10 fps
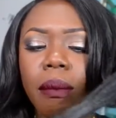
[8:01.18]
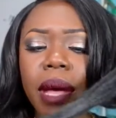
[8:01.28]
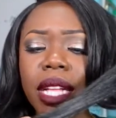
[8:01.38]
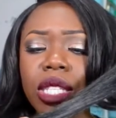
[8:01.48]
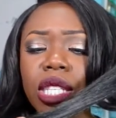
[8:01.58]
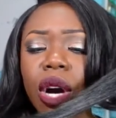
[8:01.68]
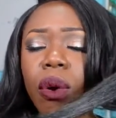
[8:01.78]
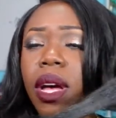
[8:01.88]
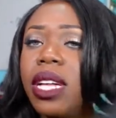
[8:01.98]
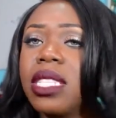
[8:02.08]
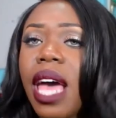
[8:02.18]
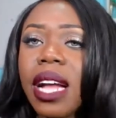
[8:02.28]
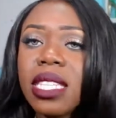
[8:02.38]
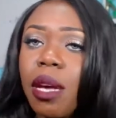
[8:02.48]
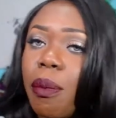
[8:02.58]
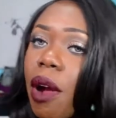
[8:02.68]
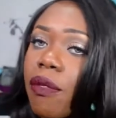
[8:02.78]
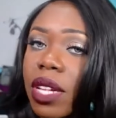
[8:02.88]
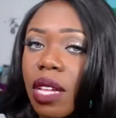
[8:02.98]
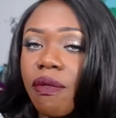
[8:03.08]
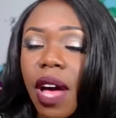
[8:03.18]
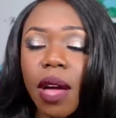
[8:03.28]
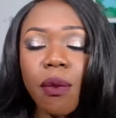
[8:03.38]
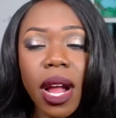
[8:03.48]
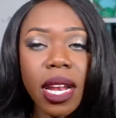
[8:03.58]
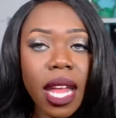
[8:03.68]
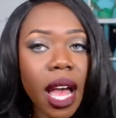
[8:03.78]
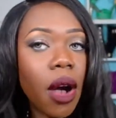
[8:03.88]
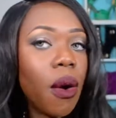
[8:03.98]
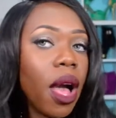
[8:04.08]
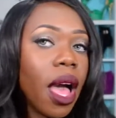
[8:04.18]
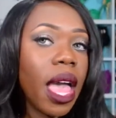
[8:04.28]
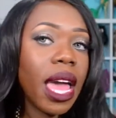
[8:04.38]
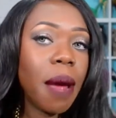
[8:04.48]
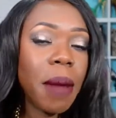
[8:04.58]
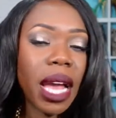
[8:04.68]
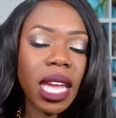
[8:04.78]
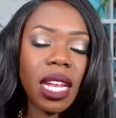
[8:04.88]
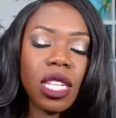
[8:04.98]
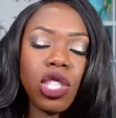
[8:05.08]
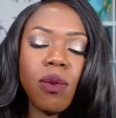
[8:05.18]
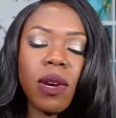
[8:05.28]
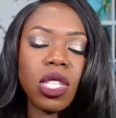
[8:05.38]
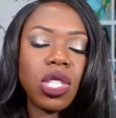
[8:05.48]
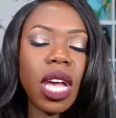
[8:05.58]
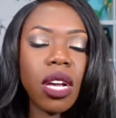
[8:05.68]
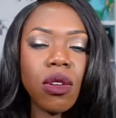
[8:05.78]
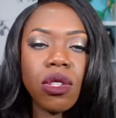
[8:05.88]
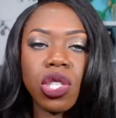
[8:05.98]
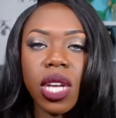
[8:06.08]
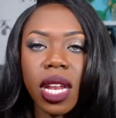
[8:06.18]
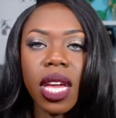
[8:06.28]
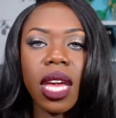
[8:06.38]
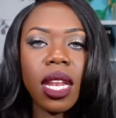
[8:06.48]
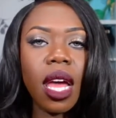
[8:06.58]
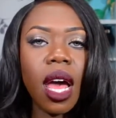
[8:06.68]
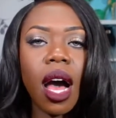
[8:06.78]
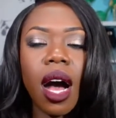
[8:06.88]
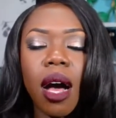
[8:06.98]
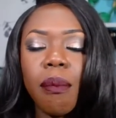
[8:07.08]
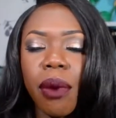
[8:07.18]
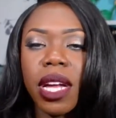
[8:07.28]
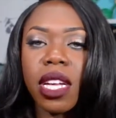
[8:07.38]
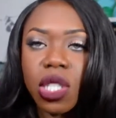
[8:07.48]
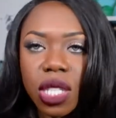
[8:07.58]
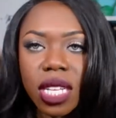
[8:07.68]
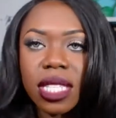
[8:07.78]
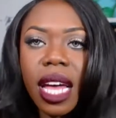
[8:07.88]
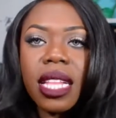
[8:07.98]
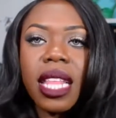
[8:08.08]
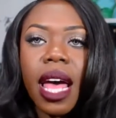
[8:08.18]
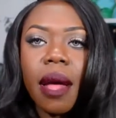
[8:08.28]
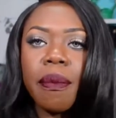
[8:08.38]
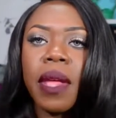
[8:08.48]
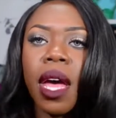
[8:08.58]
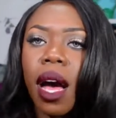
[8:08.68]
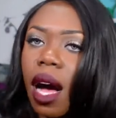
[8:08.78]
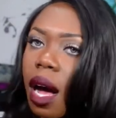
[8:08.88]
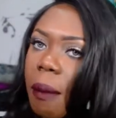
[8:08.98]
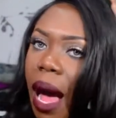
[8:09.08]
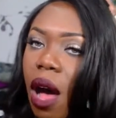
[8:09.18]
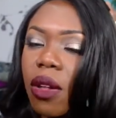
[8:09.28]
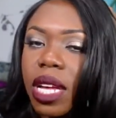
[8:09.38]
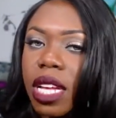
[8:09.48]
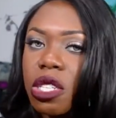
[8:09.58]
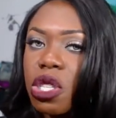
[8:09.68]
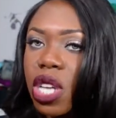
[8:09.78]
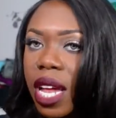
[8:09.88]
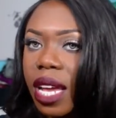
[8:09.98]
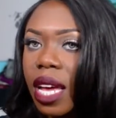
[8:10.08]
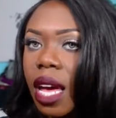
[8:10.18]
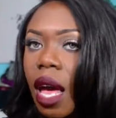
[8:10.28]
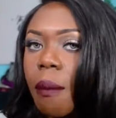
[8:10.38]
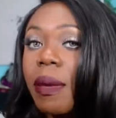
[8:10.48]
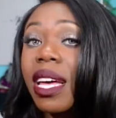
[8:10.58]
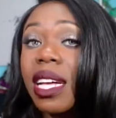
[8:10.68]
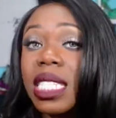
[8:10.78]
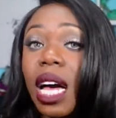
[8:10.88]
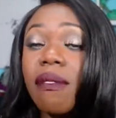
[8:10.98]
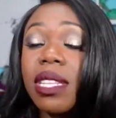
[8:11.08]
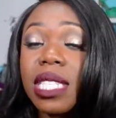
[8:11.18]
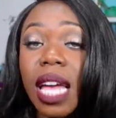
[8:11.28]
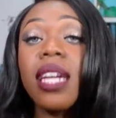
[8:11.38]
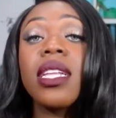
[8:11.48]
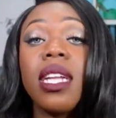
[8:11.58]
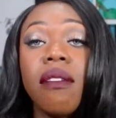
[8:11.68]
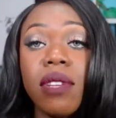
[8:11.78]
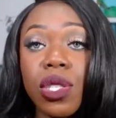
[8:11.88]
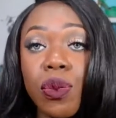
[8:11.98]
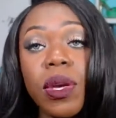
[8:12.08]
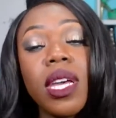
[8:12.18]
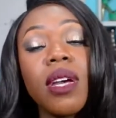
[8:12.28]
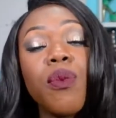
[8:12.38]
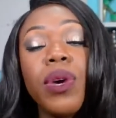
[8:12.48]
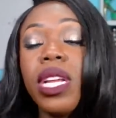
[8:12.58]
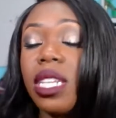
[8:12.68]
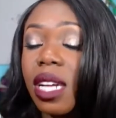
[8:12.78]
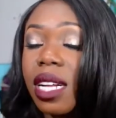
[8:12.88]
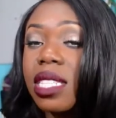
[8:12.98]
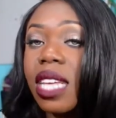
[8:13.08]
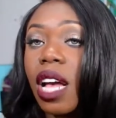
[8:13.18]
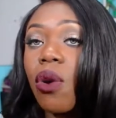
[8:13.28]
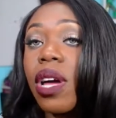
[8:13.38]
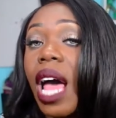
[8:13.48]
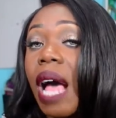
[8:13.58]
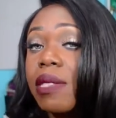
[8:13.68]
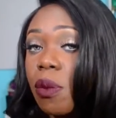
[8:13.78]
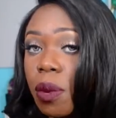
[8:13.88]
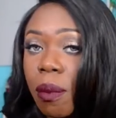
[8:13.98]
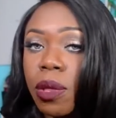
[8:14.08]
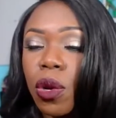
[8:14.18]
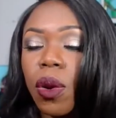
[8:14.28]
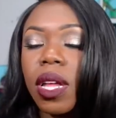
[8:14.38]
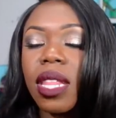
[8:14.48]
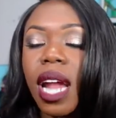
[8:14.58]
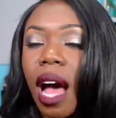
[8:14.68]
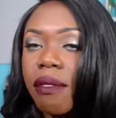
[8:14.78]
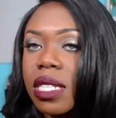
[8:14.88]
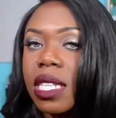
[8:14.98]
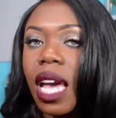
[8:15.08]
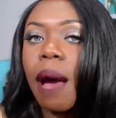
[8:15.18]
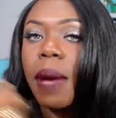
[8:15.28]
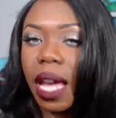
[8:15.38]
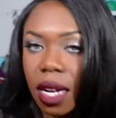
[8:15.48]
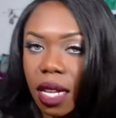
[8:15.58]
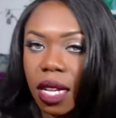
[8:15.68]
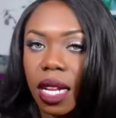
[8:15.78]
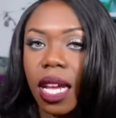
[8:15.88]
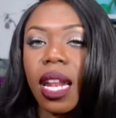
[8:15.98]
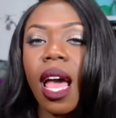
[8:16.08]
and so it's acting perfectly fine right now, and I'm not getting too much tangle, shedding, breakage, things like that. I only get shedding because of the tangling of this wig. When it does tangle and I had to rip through it, then obviously I'm handling it